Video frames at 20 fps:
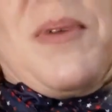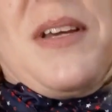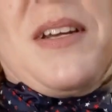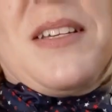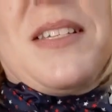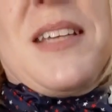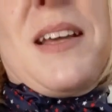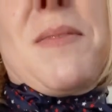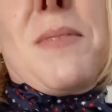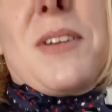pita
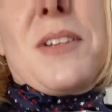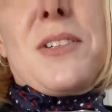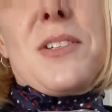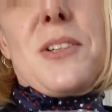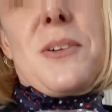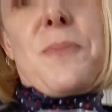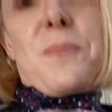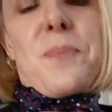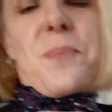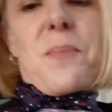sandwich,
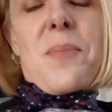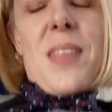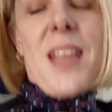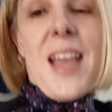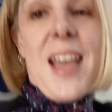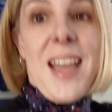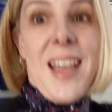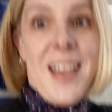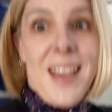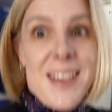
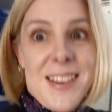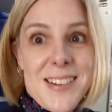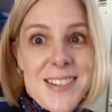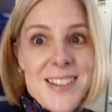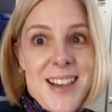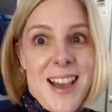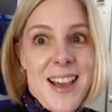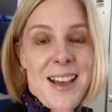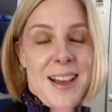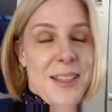and
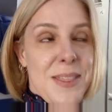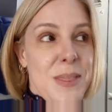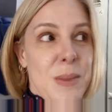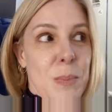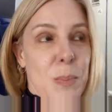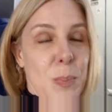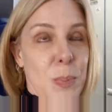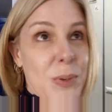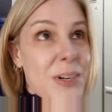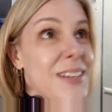I had the
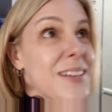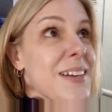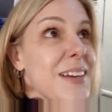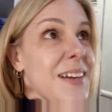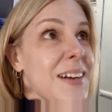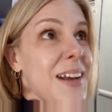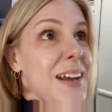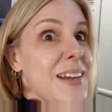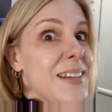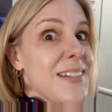
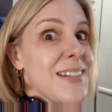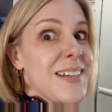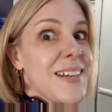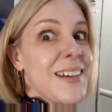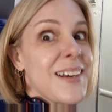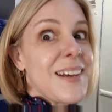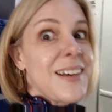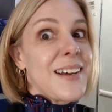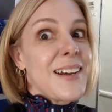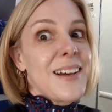brilliant
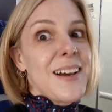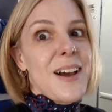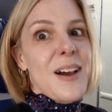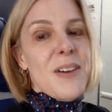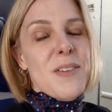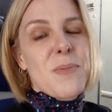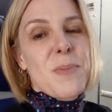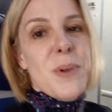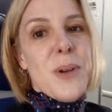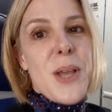idea
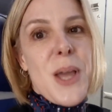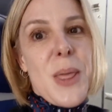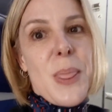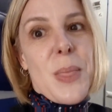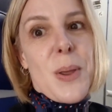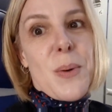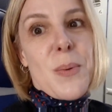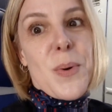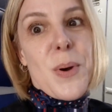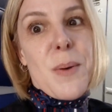of putting
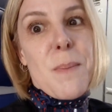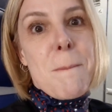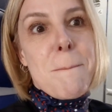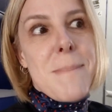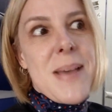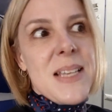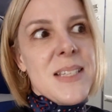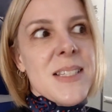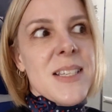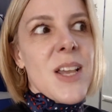the
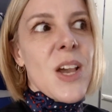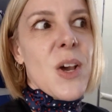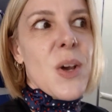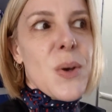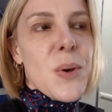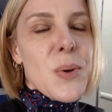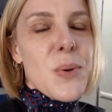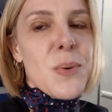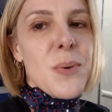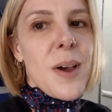romesco
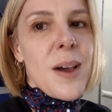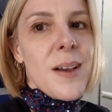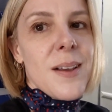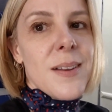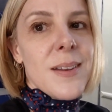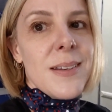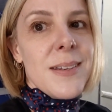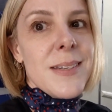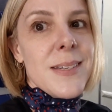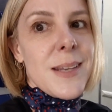
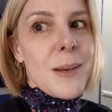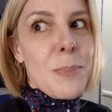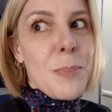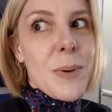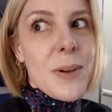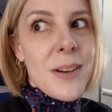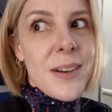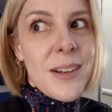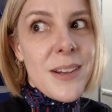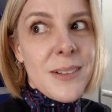dip
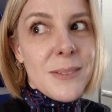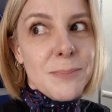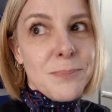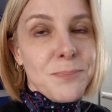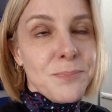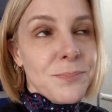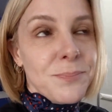on it.